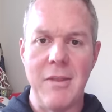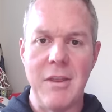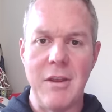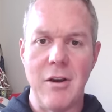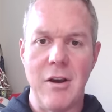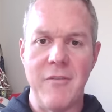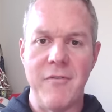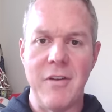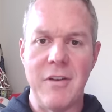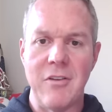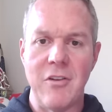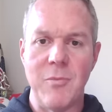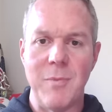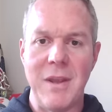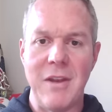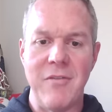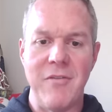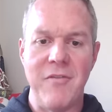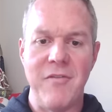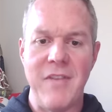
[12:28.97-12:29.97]
The offense has
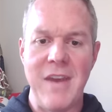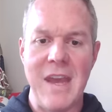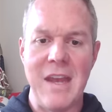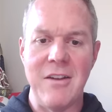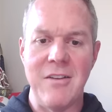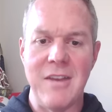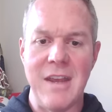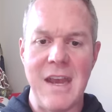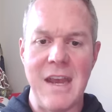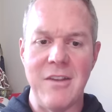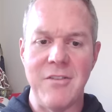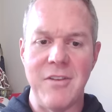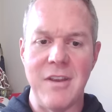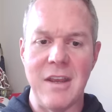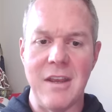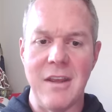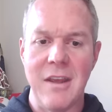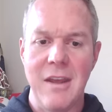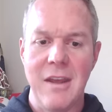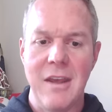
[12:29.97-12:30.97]
been
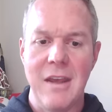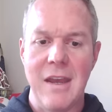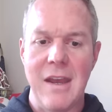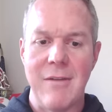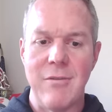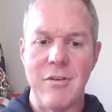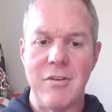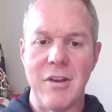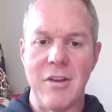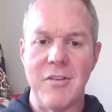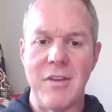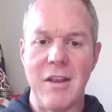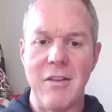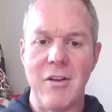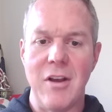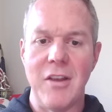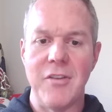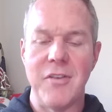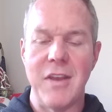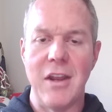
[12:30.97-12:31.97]
fantastic ever since they
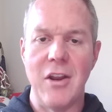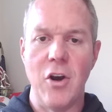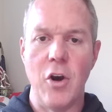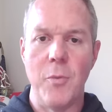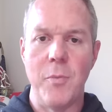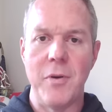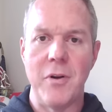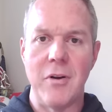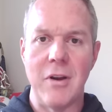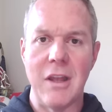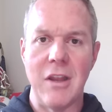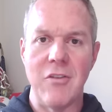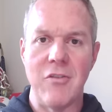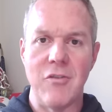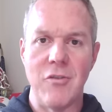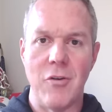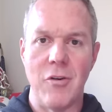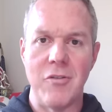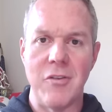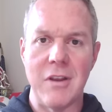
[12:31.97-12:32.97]
lost that opener
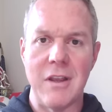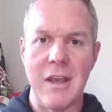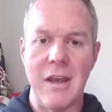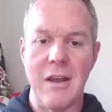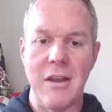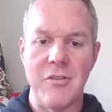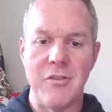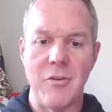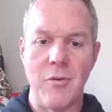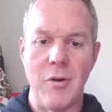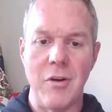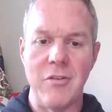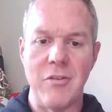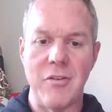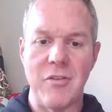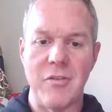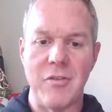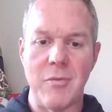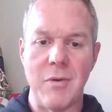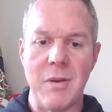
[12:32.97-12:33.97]
against Georgia, uh, scoring
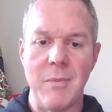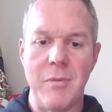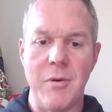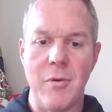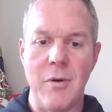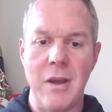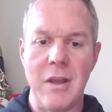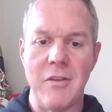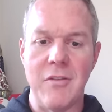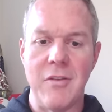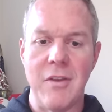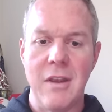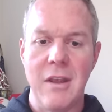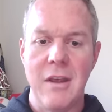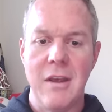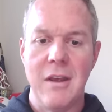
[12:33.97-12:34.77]
just three points.